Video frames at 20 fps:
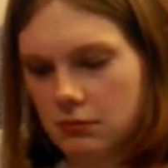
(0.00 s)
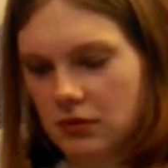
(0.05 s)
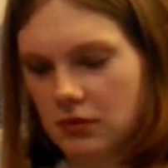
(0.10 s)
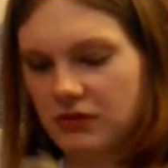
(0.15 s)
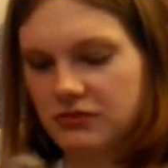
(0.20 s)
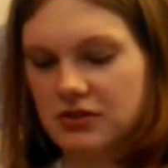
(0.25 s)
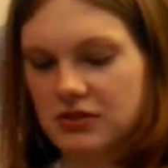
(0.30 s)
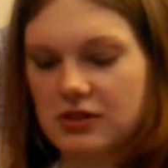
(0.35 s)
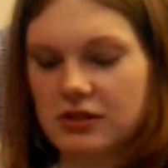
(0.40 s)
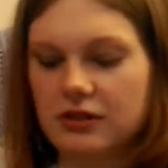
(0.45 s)

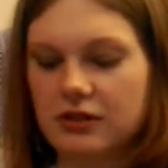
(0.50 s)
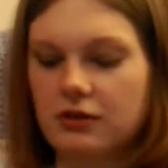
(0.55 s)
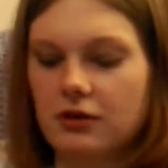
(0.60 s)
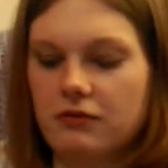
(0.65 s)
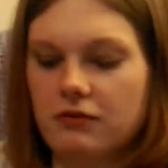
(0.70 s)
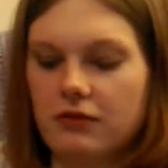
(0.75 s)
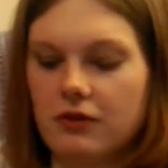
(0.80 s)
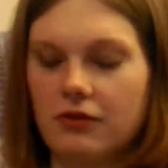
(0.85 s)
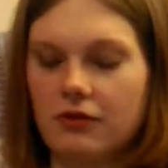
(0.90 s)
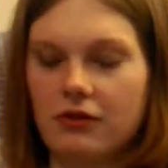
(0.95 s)
I'll have to clear
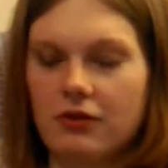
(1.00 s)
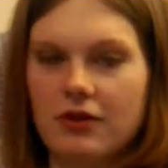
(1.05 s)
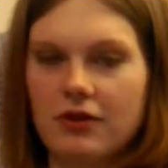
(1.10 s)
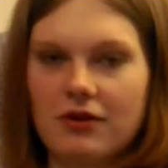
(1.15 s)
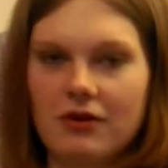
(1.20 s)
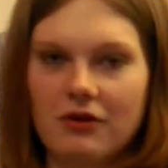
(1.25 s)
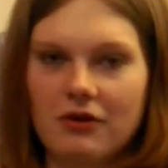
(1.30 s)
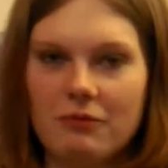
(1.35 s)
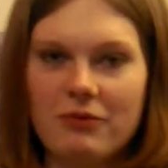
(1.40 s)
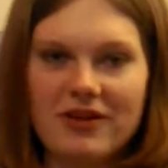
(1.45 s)
up
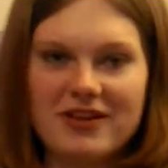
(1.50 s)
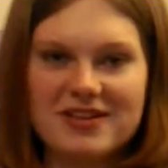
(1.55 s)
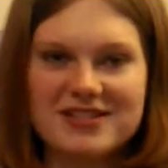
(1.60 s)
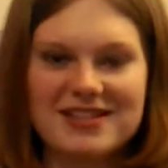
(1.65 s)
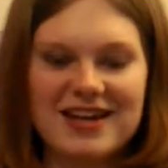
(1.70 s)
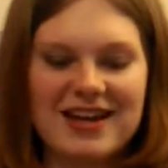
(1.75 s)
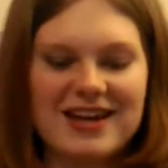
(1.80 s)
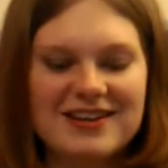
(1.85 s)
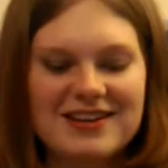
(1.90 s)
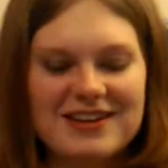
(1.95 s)
all the
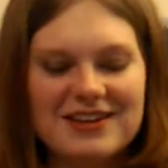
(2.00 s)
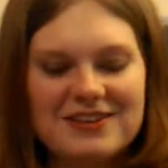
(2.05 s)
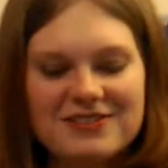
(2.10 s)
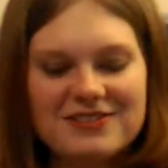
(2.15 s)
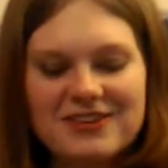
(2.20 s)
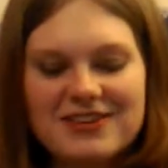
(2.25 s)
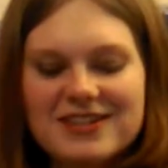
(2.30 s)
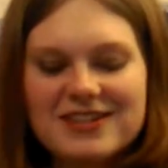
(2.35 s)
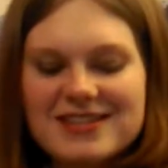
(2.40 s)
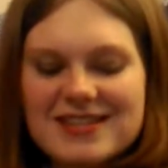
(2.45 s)
polystyrene,
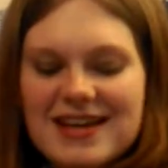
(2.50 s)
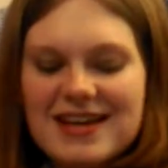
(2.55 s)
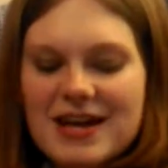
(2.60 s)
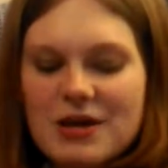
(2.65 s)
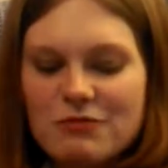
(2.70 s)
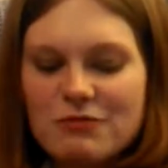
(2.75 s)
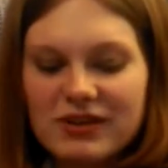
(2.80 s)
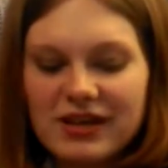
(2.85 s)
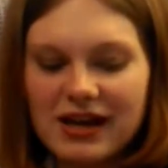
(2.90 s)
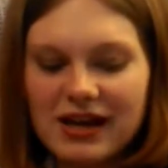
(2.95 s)
of course.
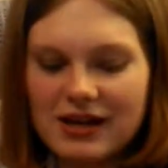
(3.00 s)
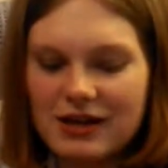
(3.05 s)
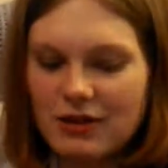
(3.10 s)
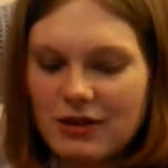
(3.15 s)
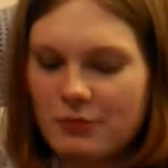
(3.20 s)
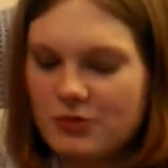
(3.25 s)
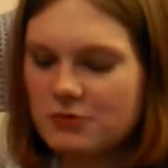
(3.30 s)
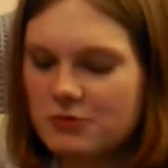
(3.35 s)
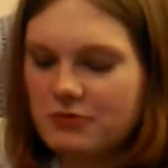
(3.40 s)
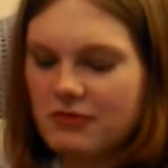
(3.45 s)
But yeah,
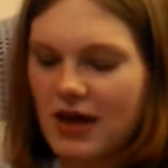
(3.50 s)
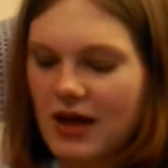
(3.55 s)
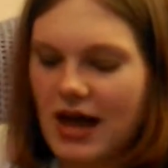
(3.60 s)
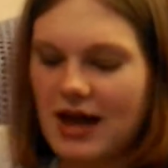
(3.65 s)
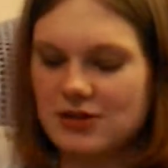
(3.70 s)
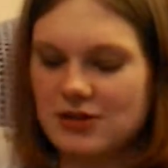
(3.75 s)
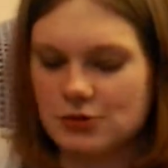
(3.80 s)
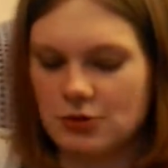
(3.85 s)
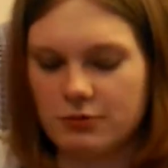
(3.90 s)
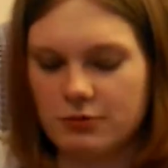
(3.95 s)
that must be for the
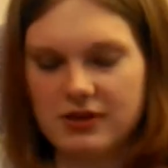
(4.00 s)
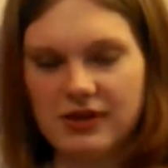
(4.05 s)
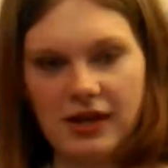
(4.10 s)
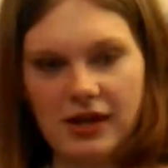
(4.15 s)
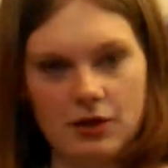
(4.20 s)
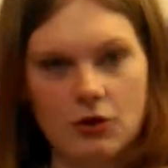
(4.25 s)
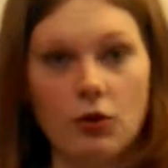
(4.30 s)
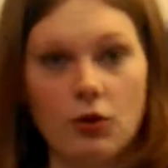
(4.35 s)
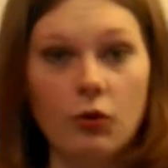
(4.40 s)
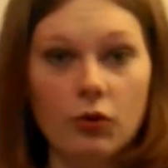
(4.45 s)
hat, so it'll be
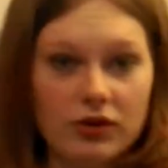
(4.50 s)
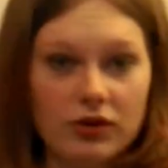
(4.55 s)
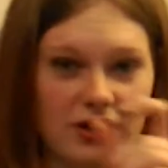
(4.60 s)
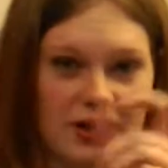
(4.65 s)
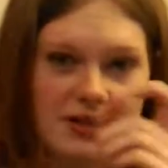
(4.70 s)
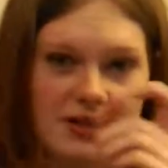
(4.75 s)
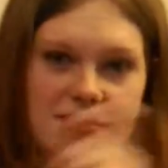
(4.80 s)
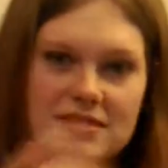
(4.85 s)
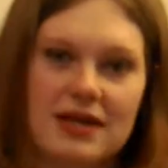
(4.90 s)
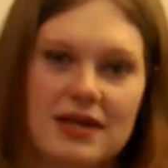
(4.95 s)
like cone
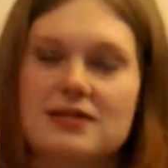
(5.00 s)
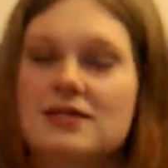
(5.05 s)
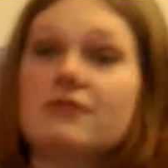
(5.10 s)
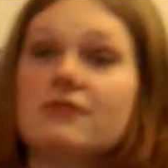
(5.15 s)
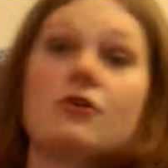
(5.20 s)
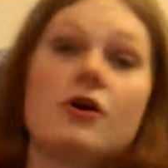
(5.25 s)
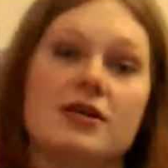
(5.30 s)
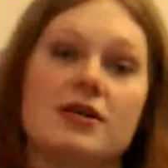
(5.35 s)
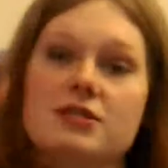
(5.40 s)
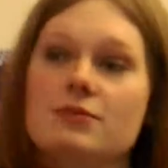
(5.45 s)
incense.
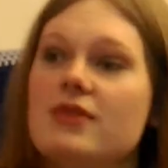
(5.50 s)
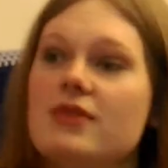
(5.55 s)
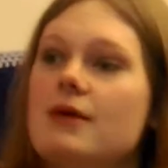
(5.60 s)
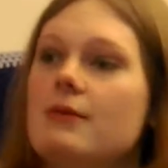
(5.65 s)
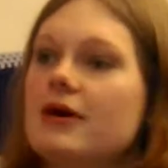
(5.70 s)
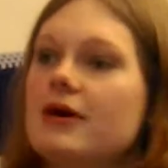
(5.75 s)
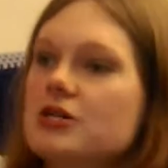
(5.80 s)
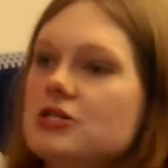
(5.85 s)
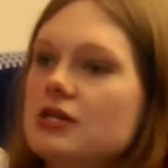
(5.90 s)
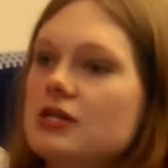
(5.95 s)
I've got some of them,
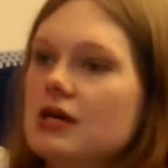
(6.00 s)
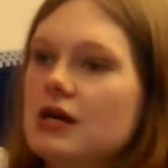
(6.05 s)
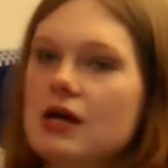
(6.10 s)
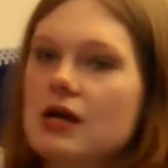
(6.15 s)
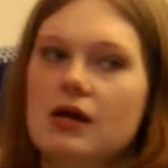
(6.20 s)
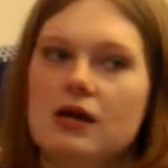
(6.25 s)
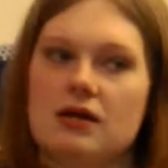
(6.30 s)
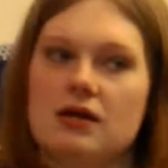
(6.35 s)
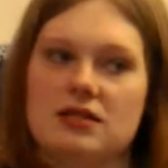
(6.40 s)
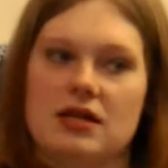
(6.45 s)
actually.
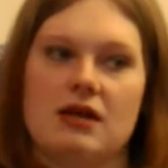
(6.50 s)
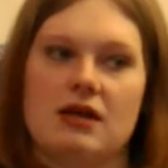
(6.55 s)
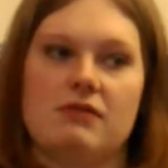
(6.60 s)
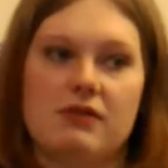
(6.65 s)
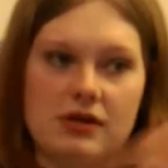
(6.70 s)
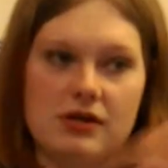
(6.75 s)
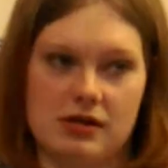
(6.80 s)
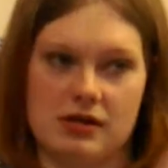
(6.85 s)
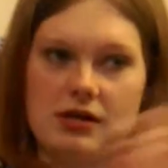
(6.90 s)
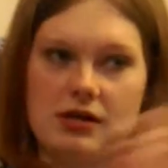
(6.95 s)
They have
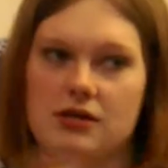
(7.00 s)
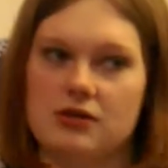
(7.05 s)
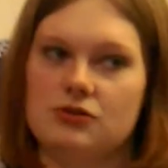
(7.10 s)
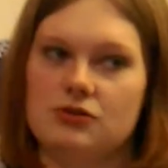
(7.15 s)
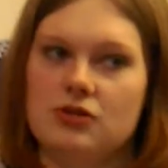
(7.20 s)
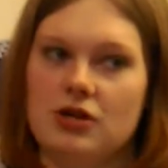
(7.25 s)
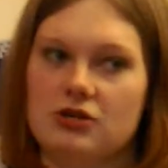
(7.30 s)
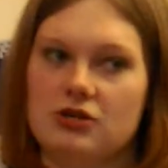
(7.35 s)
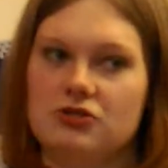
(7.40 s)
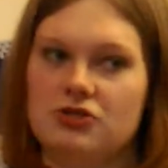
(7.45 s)

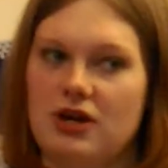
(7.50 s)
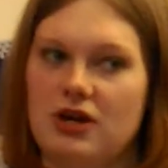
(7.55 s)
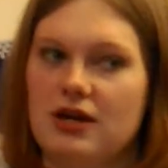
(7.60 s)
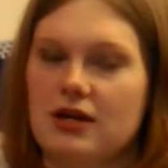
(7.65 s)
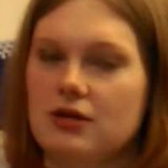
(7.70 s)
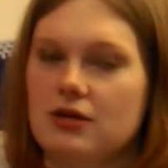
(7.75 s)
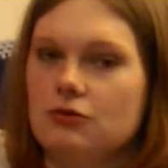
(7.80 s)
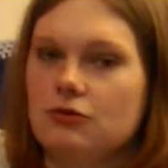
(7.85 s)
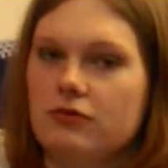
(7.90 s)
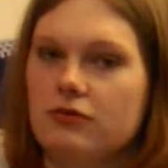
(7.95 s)
a
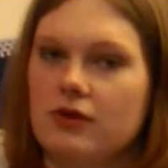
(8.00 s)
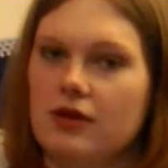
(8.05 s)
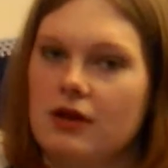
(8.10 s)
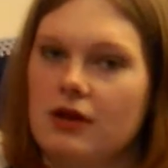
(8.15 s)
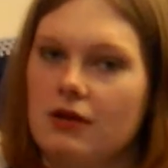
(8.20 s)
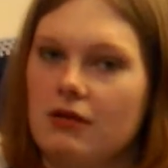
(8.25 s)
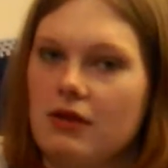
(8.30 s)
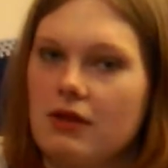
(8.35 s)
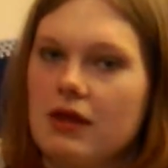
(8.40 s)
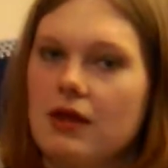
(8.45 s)
dragon over
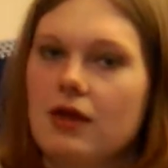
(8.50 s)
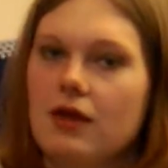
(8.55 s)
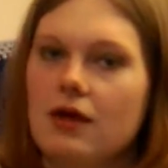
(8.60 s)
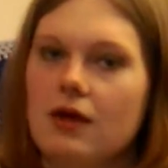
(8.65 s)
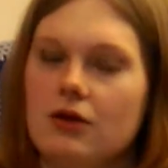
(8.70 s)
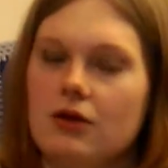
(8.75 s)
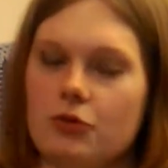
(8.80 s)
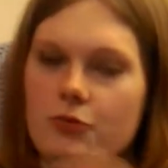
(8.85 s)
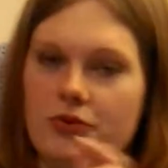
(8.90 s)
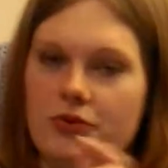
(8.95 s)
there that
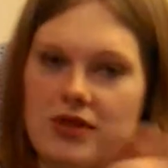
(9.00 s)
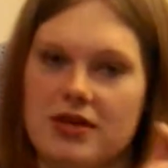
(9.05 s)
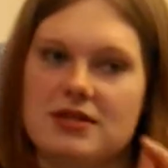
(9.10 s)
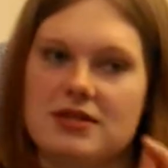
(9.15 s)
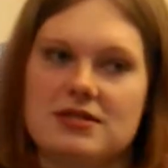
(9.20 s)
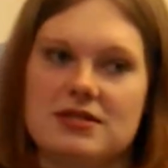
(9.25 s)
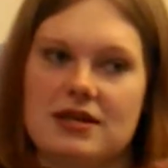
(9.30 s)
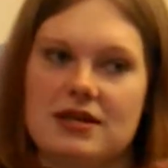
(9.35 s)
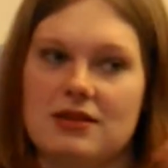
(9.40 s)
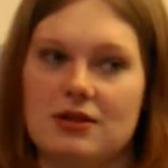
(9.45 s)
you put the
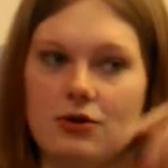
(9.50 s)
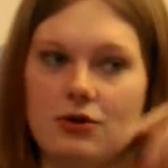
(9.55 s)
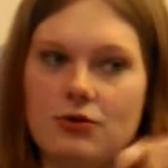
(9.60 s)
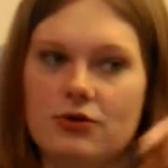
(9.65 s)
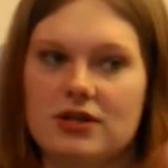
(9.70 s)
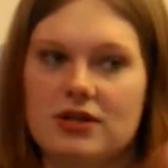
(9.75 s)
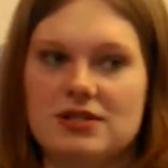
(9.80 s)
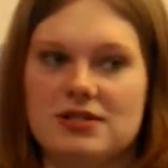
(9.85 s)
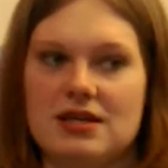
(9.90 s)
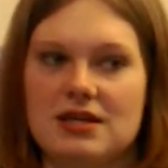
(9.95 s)
incense, the
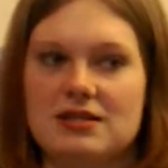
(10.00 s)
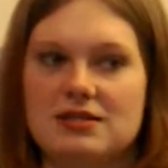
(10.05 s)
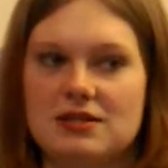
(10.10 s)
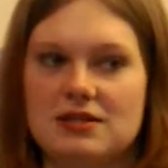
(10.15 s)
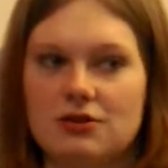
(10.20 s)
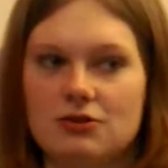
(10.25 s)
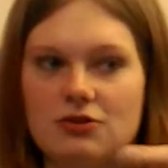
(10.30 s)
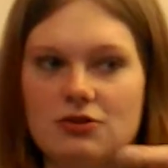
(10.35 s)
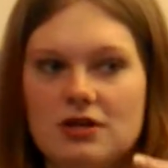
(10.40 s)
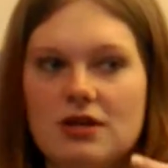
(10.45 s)
cone incense
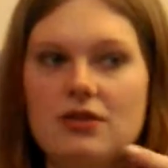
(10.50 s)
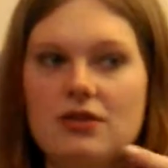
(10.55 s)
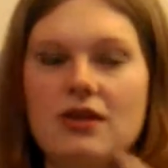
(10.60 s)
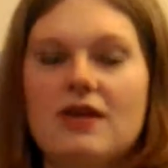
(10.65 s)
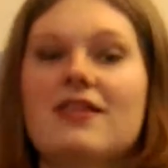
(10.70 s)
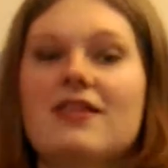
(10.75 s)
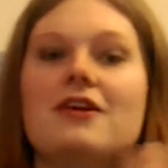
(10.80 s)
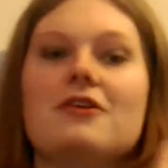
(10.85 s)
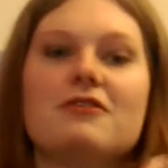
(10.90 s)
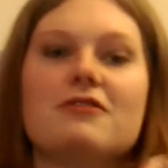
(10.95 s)
in underneath,
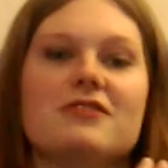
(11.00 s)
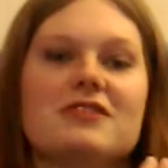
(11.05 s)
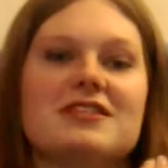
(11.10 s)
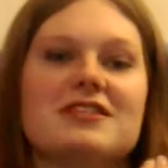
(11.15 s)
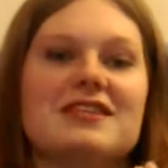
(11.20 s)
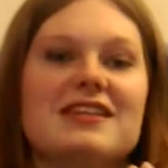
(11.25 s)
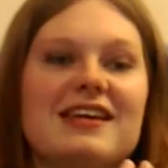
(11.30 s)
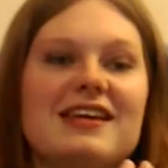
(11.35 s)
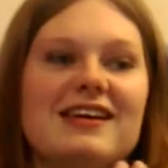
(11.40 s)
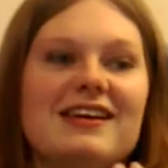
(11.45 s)
and then
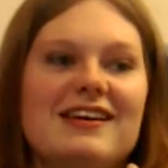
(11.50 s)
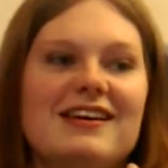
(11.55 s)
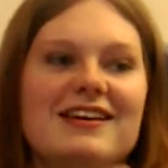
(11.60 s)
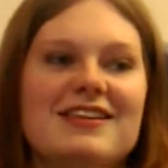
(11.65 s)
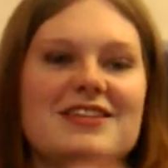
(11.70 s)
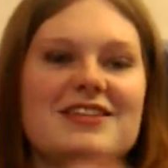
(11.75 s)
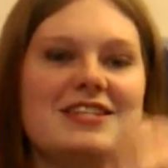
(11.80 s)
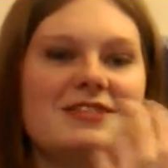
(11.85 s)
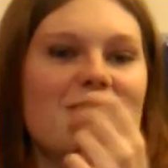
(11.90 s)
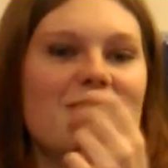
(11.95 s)
obviously the
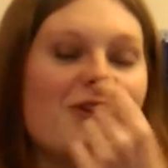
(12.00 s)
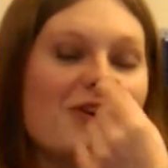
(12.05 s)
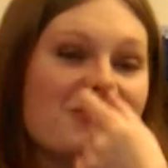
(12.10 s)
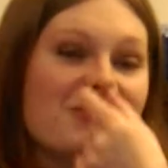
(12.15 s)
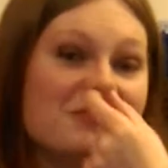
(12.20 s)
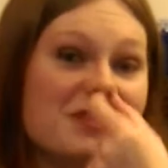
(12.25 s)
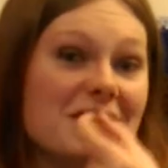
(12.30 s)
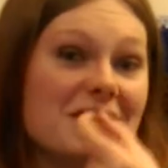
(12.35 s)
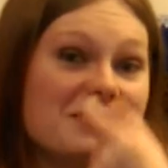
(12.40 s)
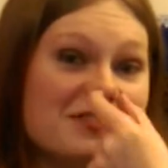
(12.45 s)
smoke
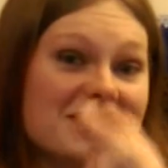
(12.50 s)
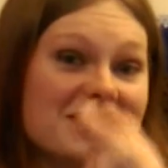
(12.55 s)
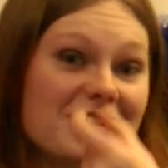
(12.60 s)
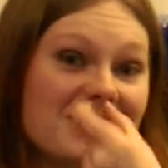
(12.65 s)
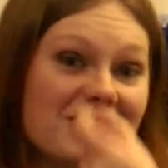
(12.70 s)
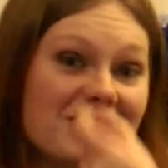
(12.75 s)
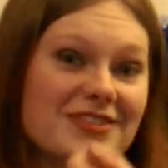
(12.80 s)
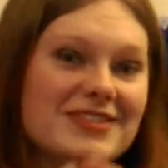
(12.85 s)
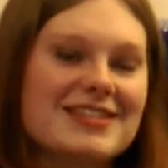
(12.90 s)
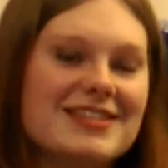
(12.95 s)
comes out of his
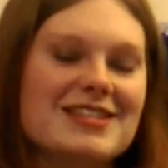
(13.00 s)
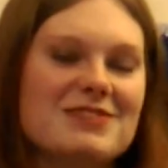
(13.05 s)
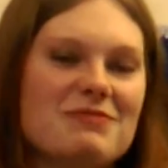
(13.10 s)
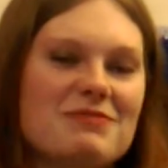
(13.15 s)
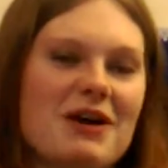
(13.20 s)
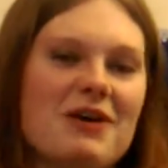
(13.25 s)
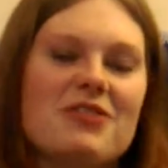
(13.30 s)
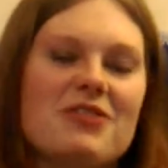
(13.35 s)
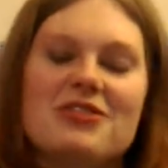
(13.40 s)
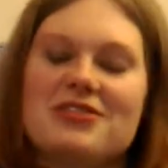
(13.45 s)
nose and his
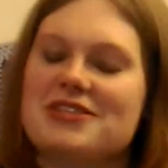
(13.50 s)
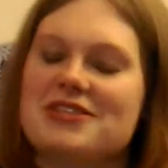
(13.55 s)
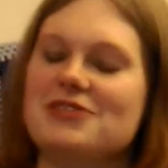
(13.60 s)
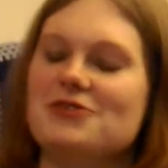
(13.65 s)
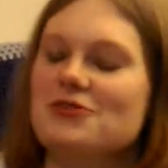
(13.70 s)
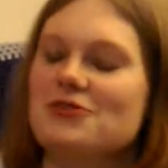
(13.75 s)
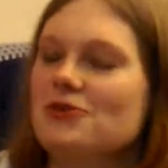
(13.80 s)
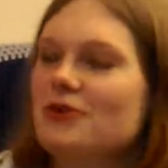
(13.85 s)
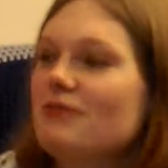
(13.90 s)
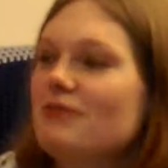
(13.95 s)
mouth.
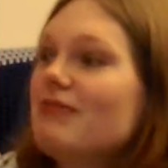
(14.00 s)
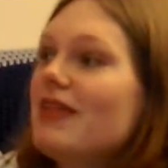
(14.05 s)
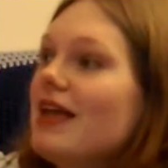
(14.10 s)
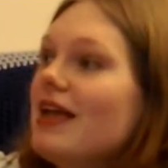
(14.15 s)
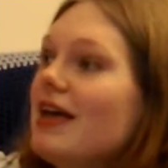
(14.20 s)
So cool.